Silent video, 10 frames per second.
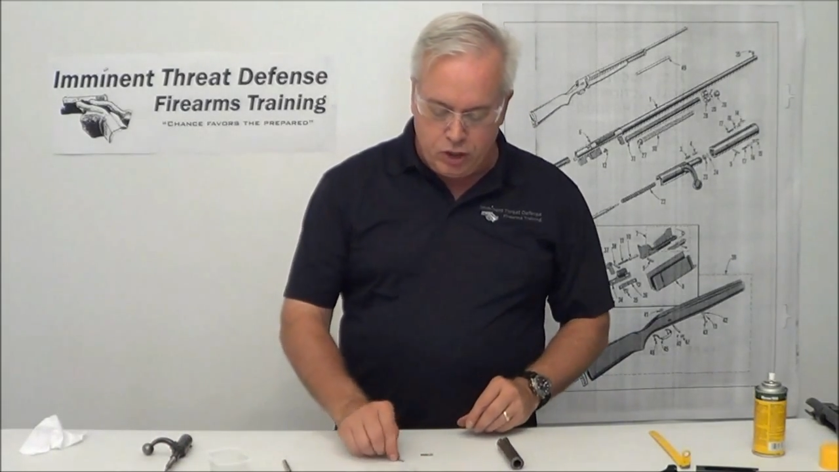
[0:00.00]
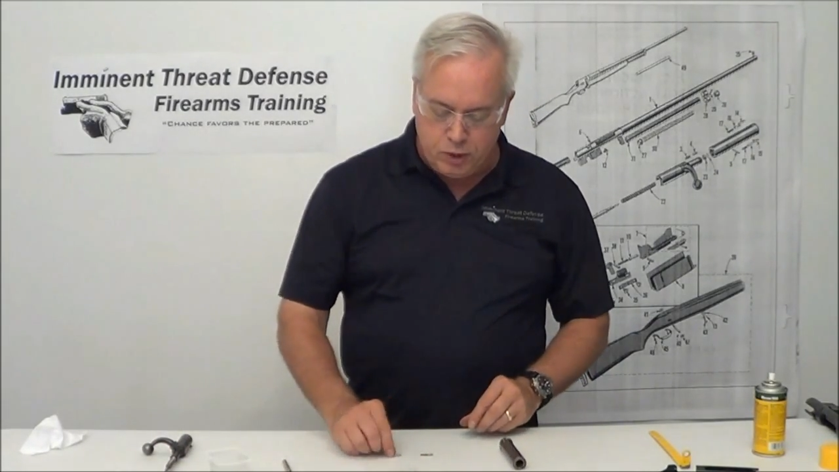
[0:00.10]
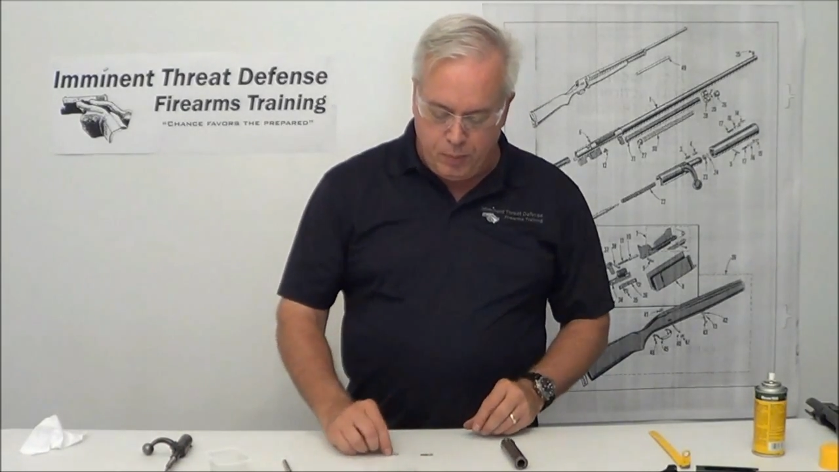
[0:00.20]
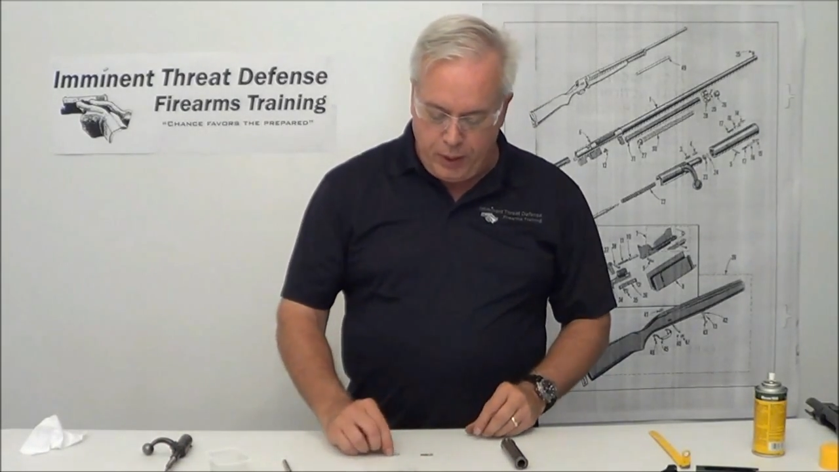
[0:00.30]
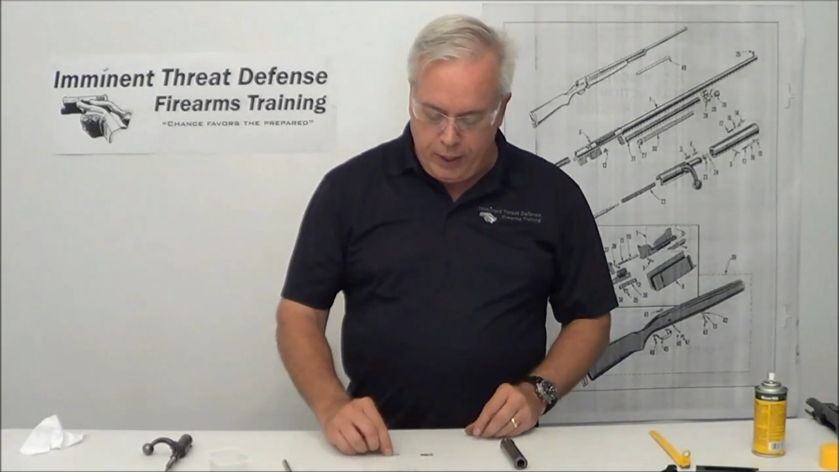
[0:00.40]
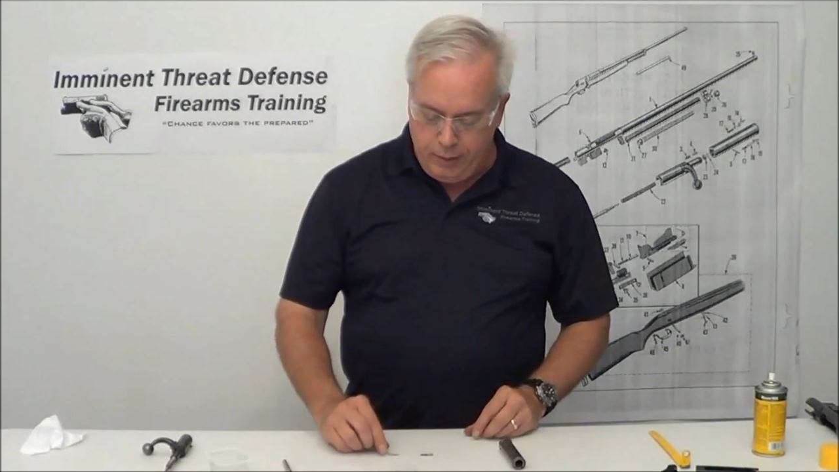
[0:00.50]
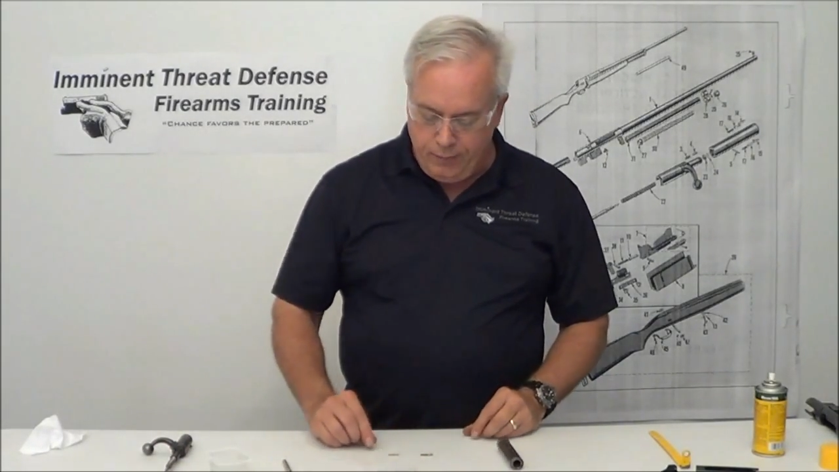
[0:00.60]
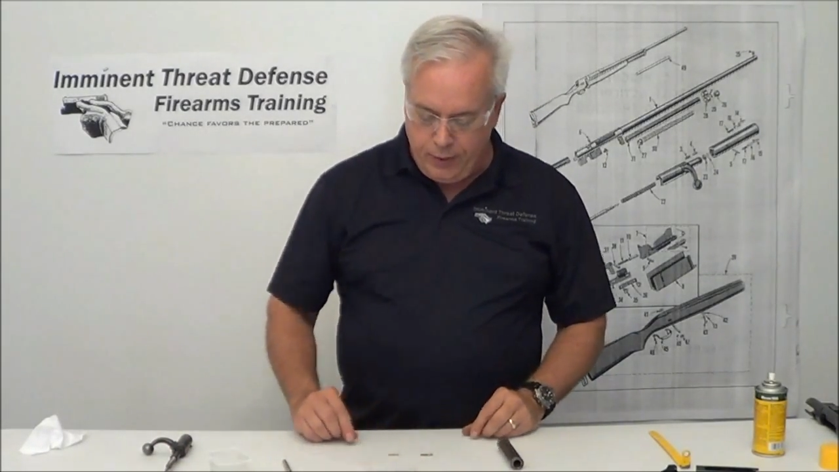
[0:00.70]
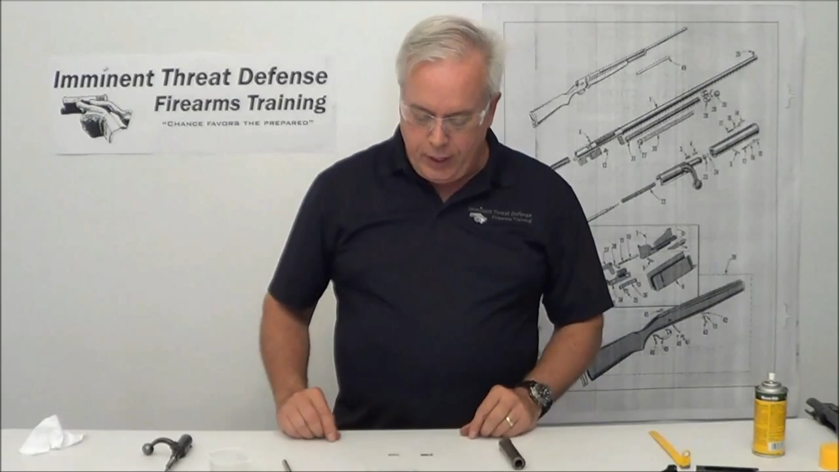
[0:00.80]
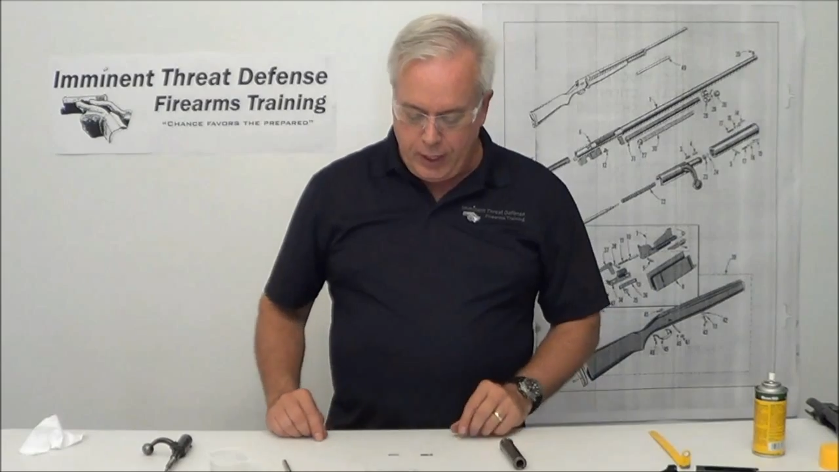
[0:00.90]
spring,
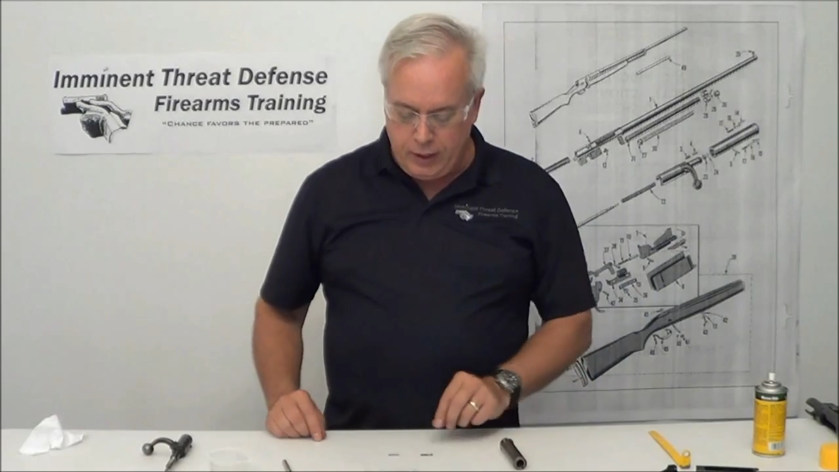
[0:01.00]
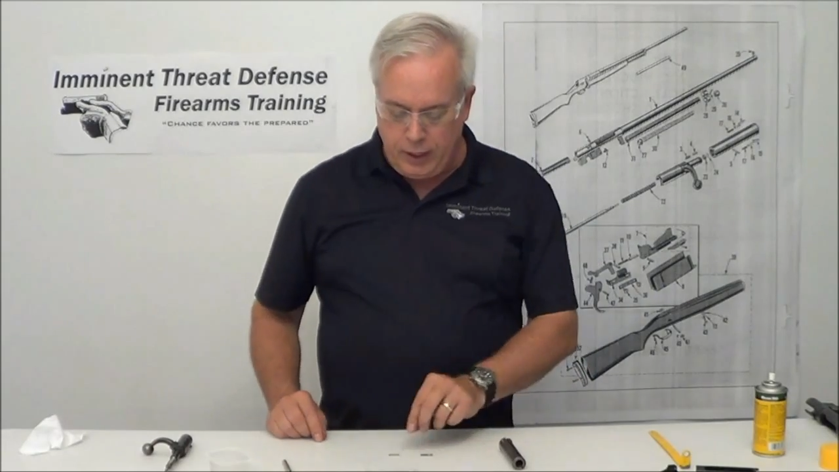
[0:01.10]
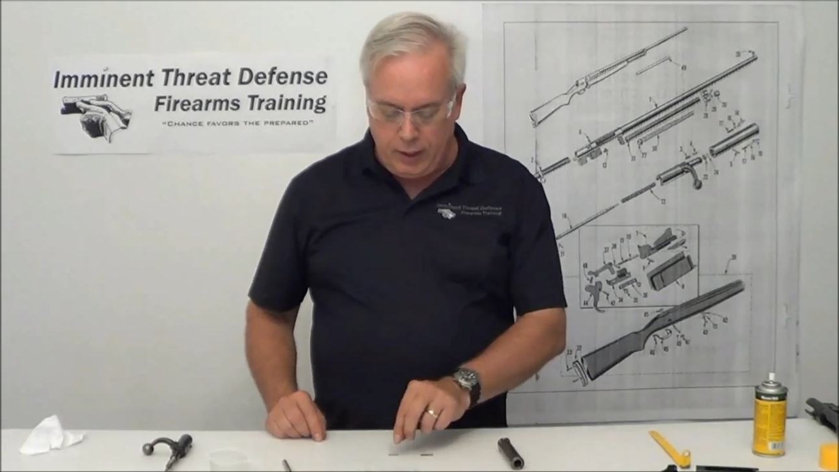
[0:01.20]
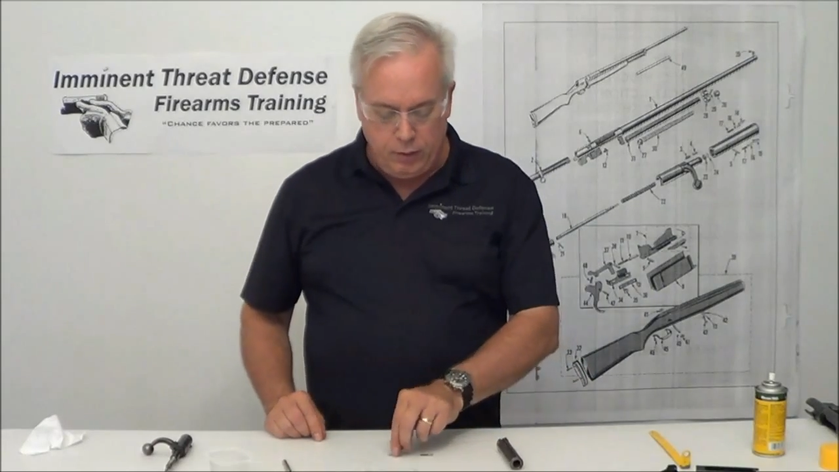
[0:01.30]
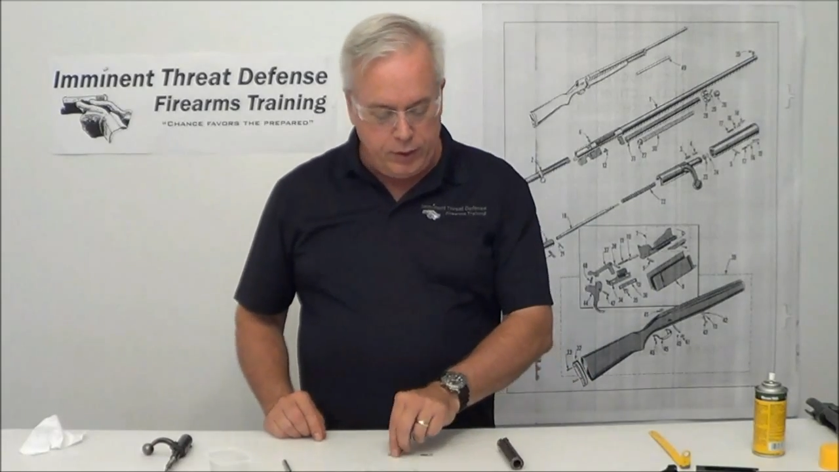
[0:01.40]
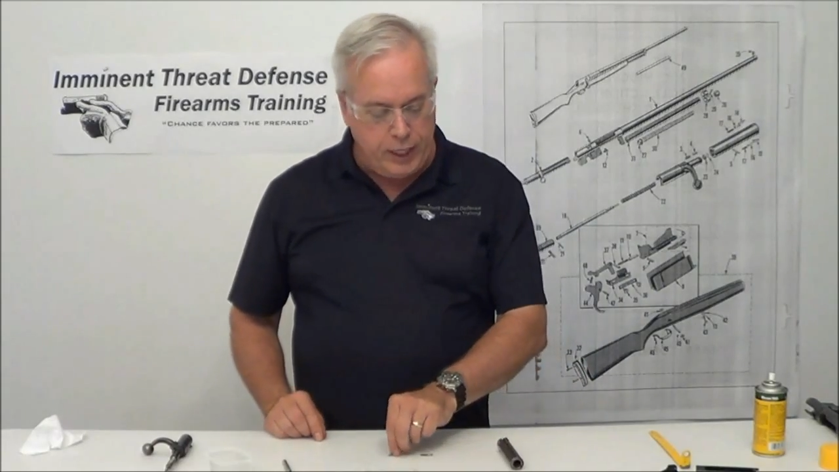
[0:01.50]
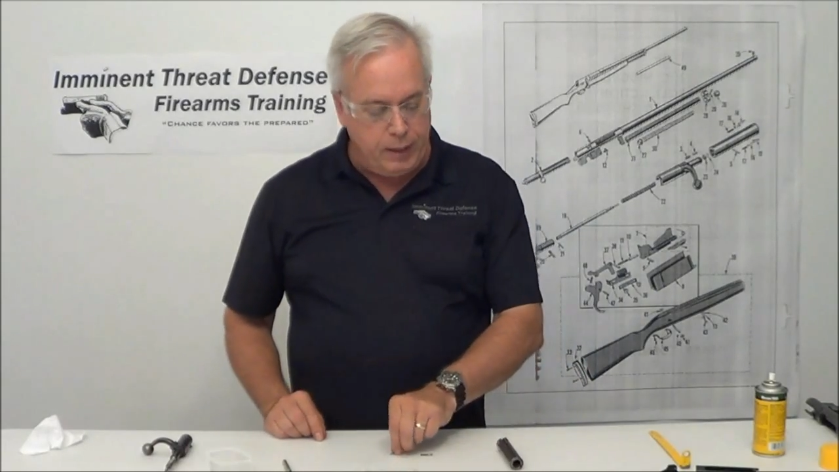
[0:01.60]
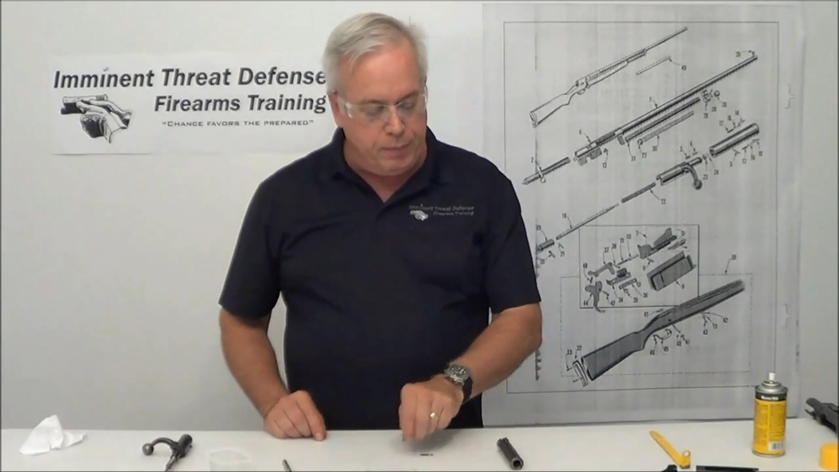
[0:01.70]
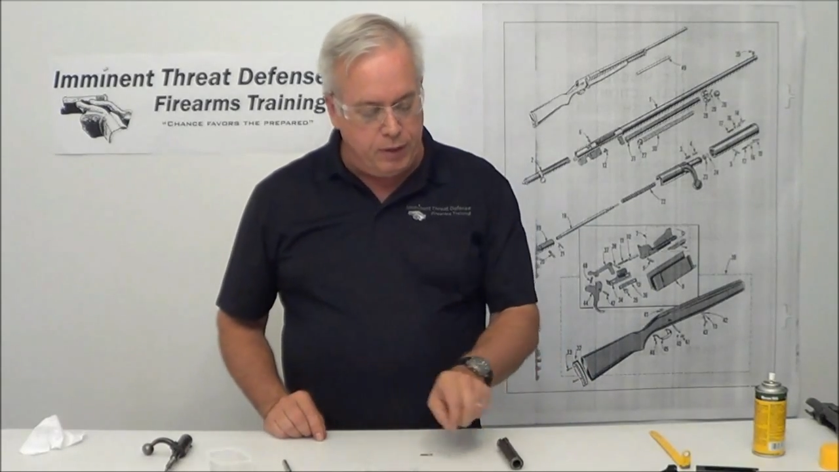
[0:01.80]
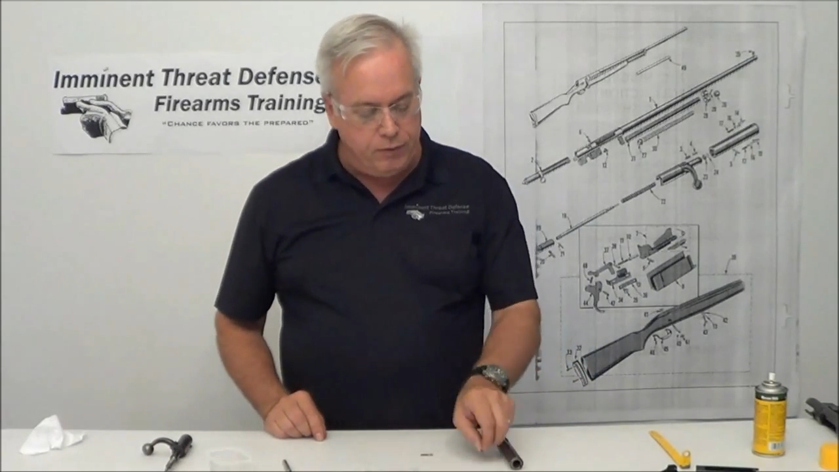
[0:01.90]
and the
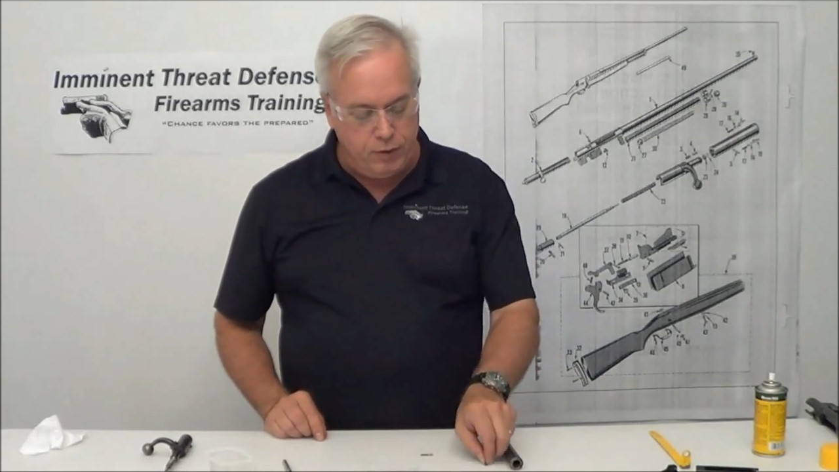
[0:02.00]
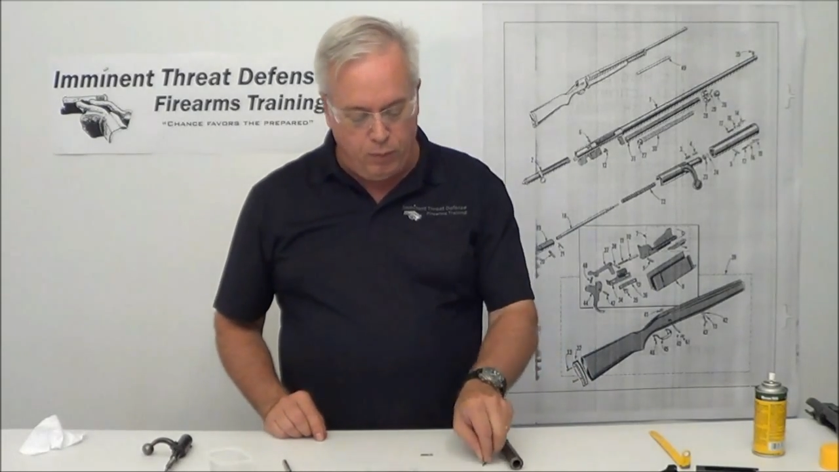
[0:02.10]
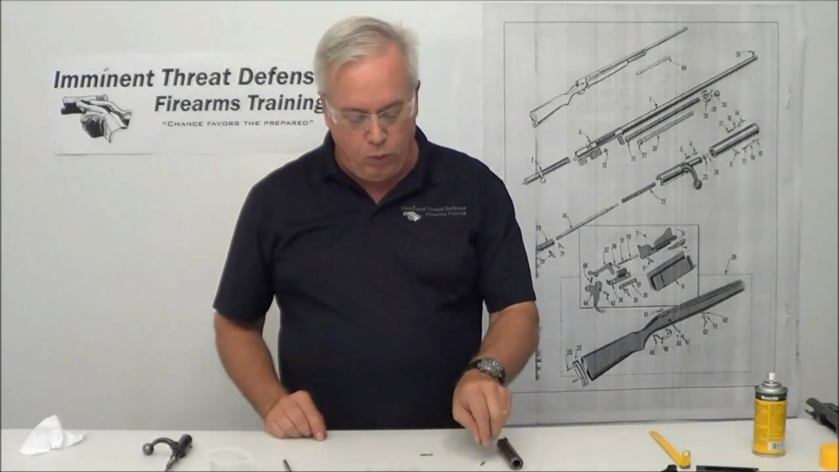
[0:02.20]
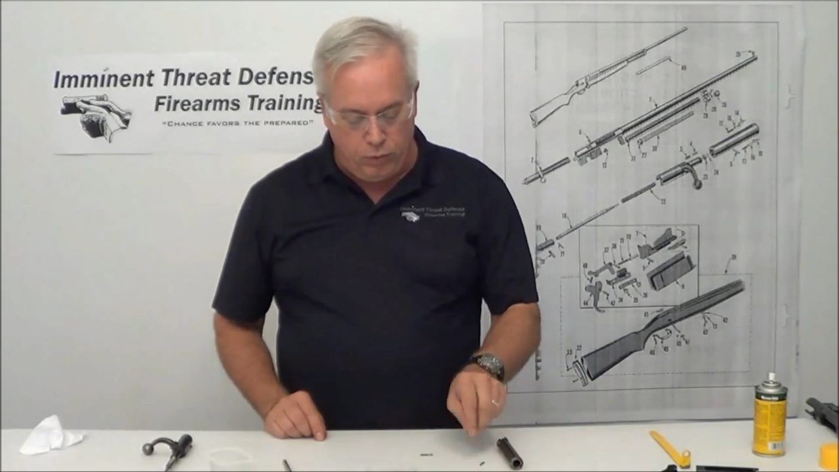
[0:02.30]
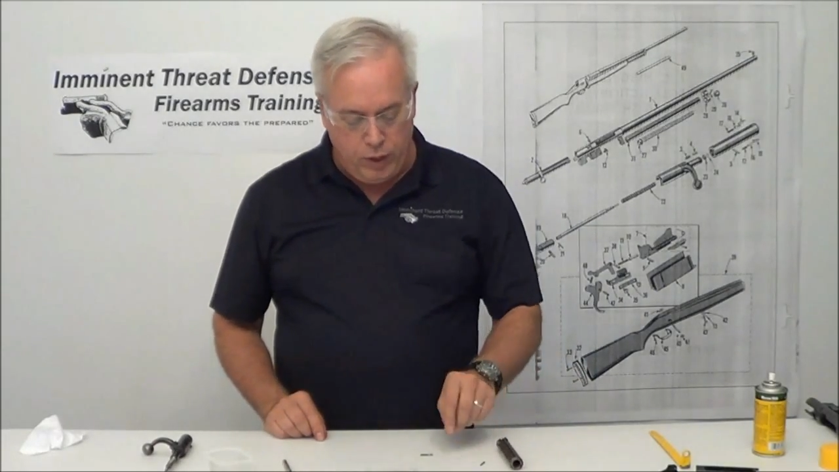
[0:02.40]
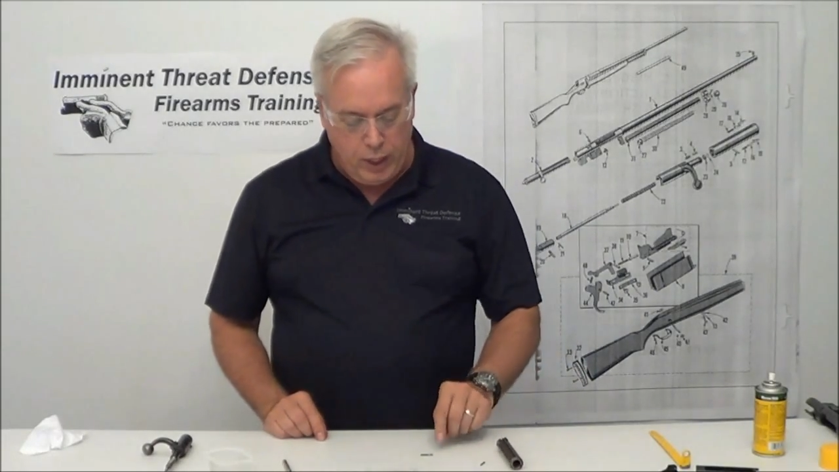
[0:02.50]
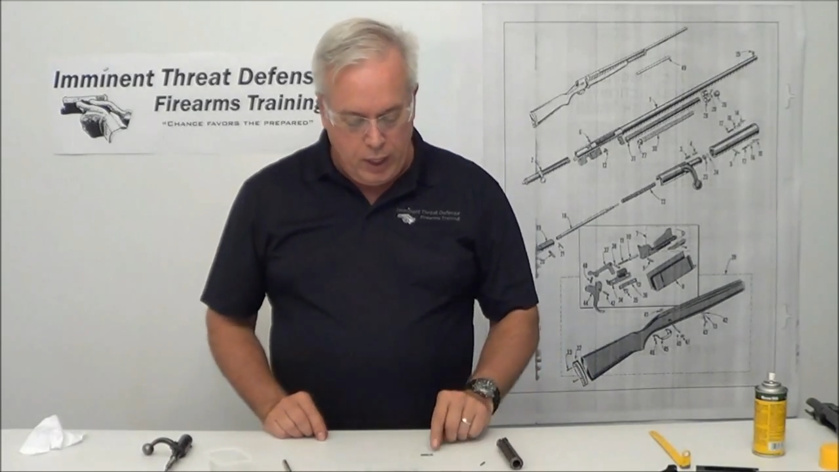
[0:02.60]
retaining pin for the bolt.